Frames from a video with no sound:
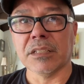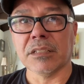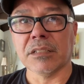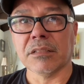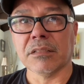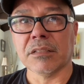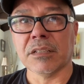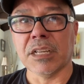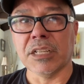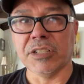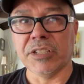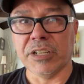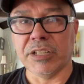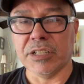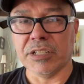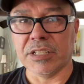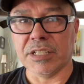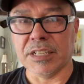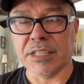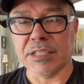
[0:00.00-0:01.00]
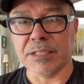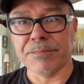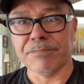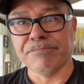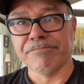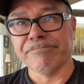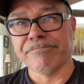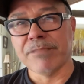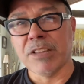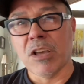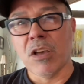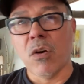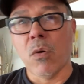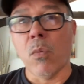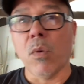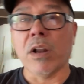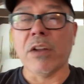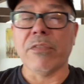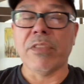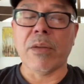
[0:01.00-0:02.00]
contingencies.
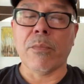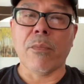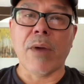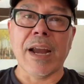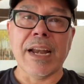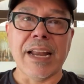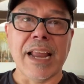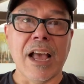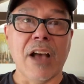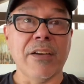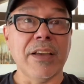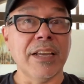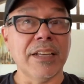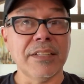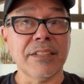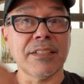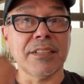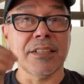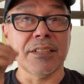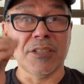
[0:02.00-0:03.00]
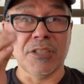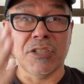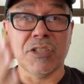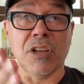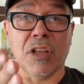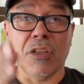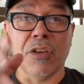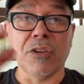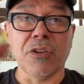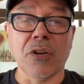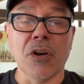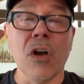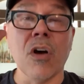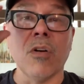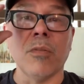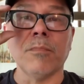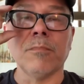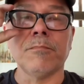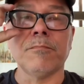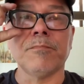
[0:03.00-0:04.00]
One of them right now is selling your
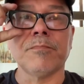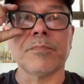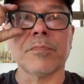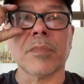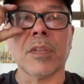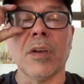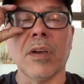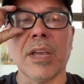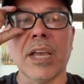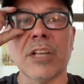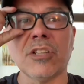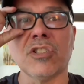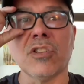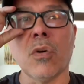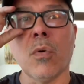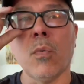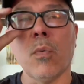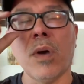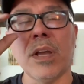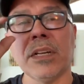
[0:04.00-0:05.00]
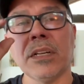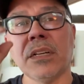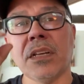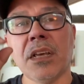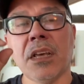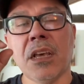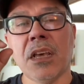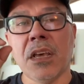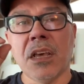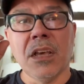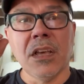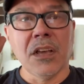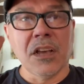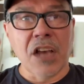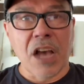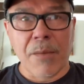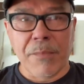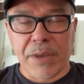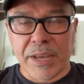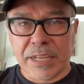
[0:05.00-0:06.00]
home. Okay, so one
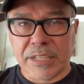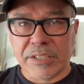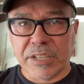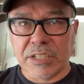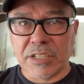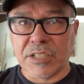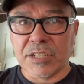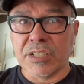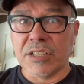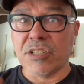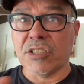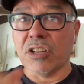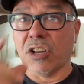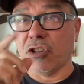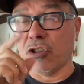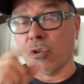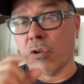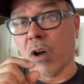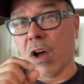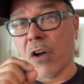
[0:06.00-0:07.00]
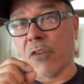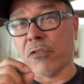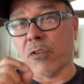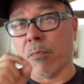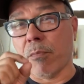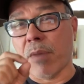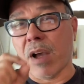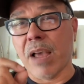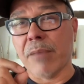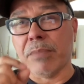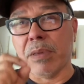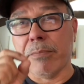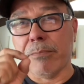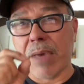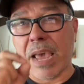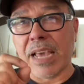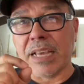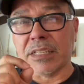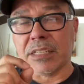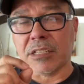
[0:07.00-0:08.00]
common contingency is that your offer might be
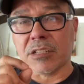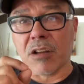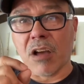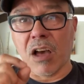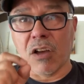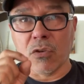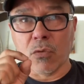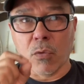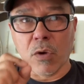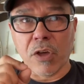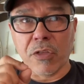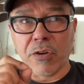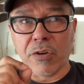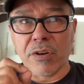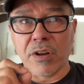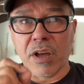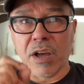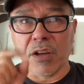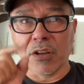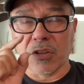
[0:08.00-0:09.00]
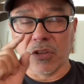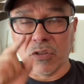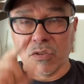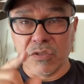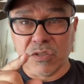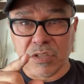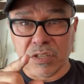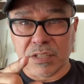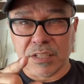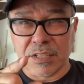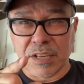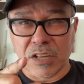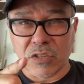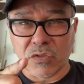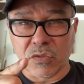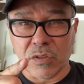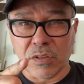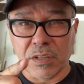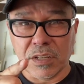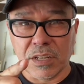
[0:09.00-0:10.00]
based on whether or not you
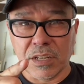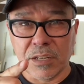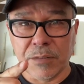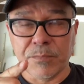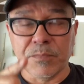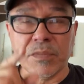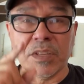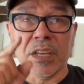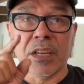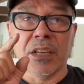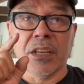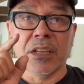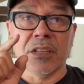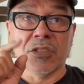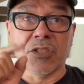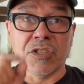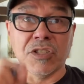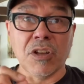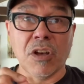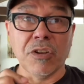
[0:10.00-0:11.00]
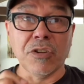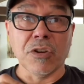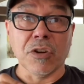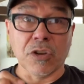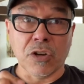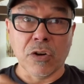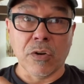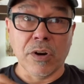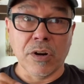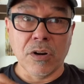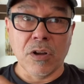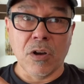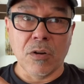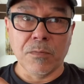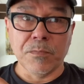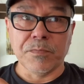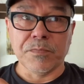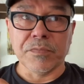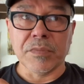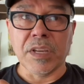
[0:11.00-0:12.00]
successfully sell your current
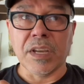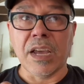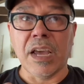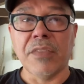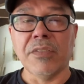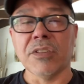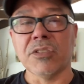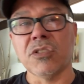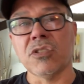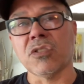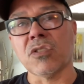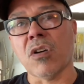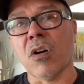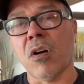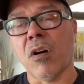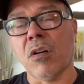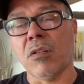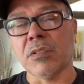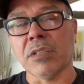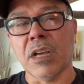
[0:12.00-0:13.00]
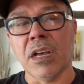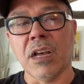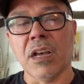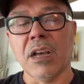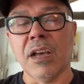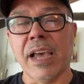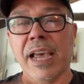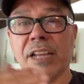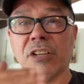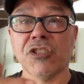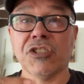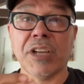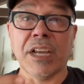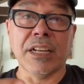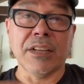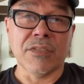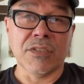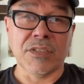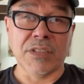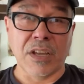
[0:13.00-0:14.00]
home. Okay, this is called a chain
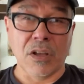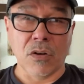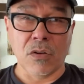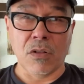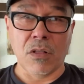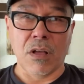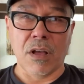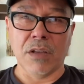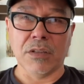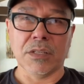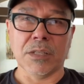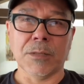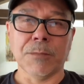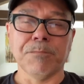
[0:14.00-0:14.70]
of sale clause.